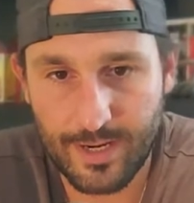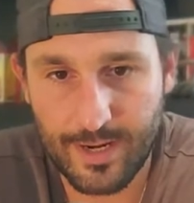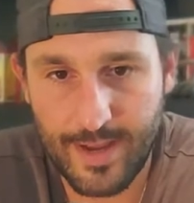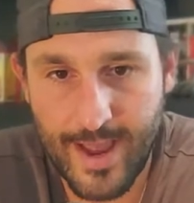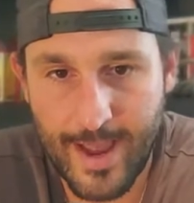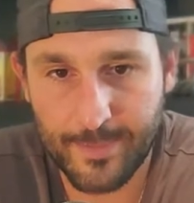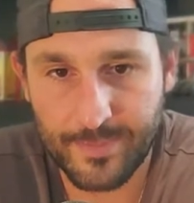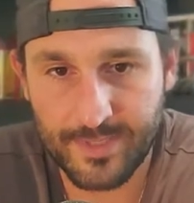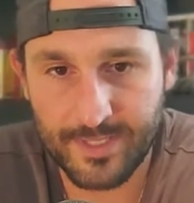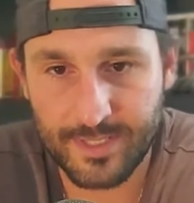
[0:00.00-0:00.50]

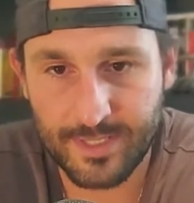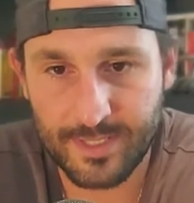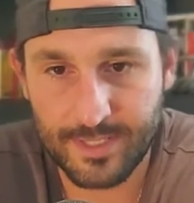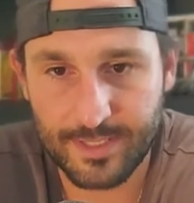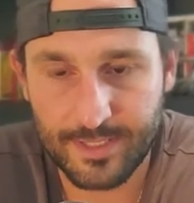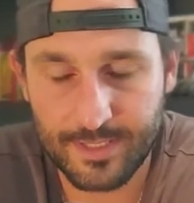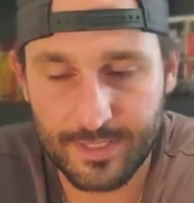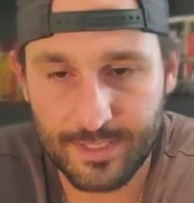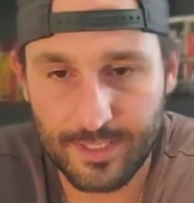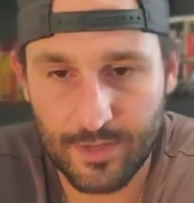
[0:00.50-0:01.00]

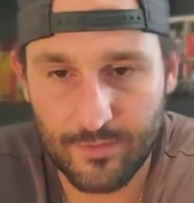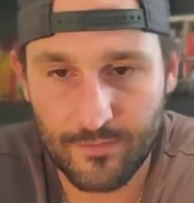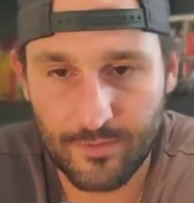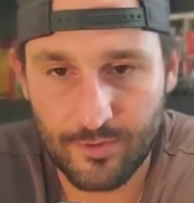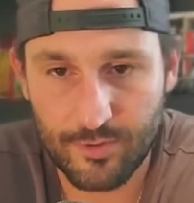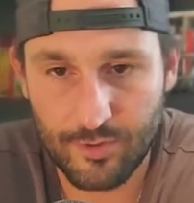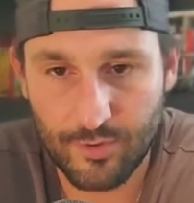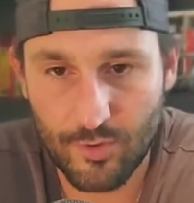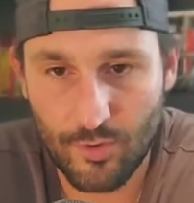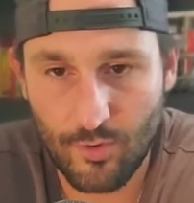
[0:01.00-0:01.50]
abstinence and
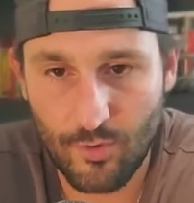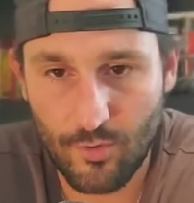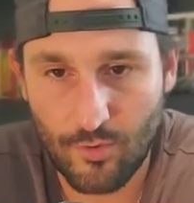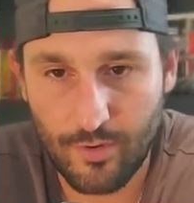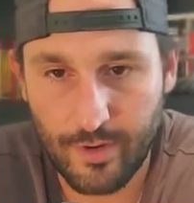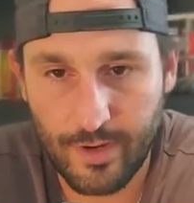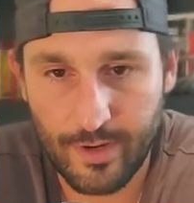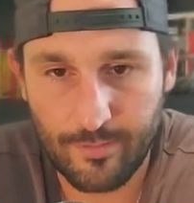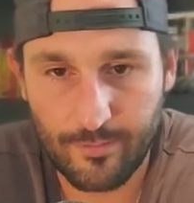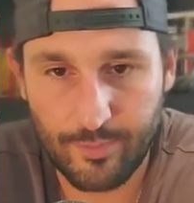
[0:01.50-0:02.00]

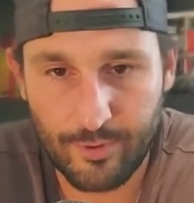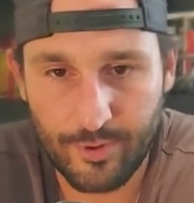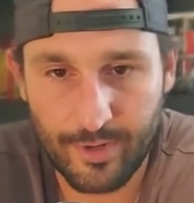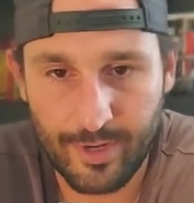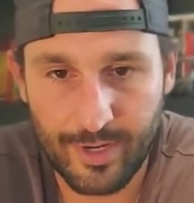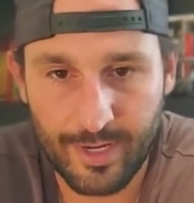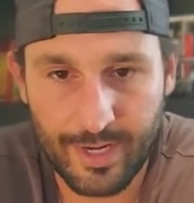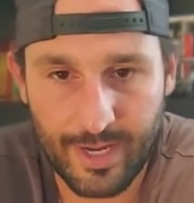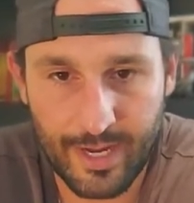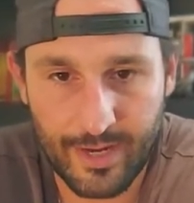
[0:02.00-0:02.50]
self-control, and
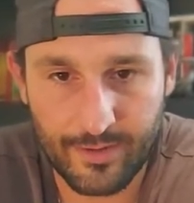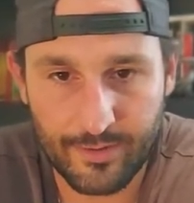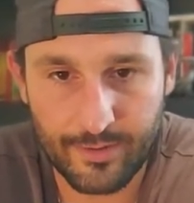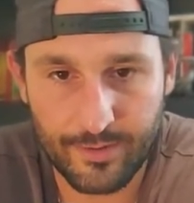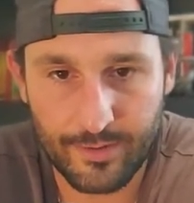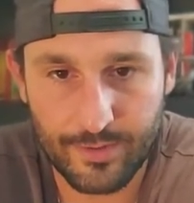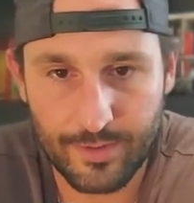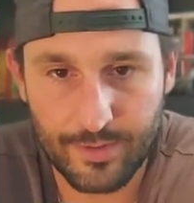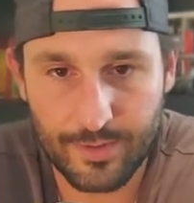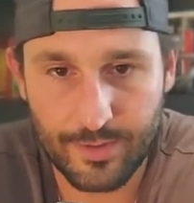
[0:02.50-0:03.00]
burning
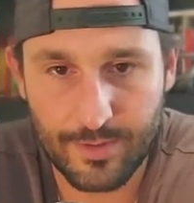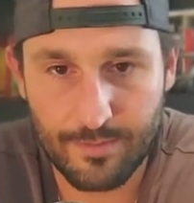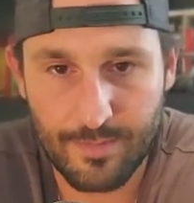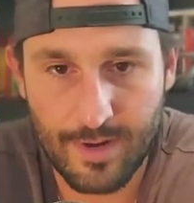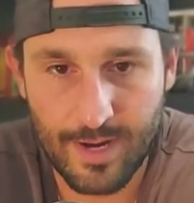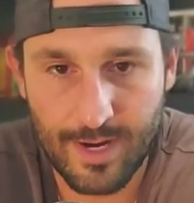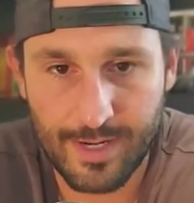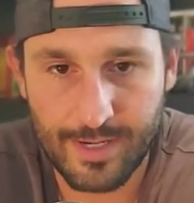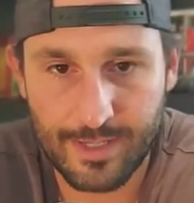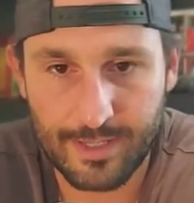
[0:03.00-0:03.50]
candles, the
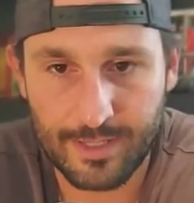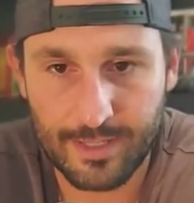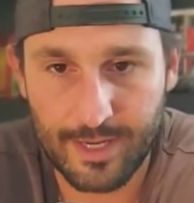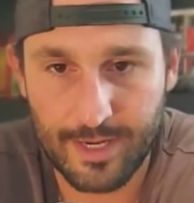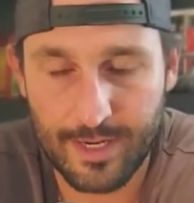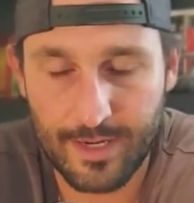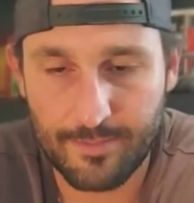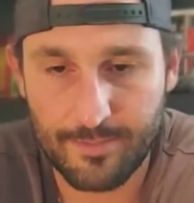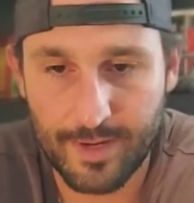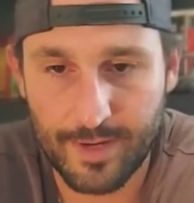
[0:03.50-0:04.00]
mind
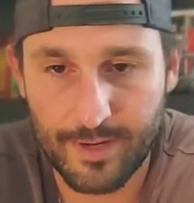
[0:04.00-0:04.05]
enlightened by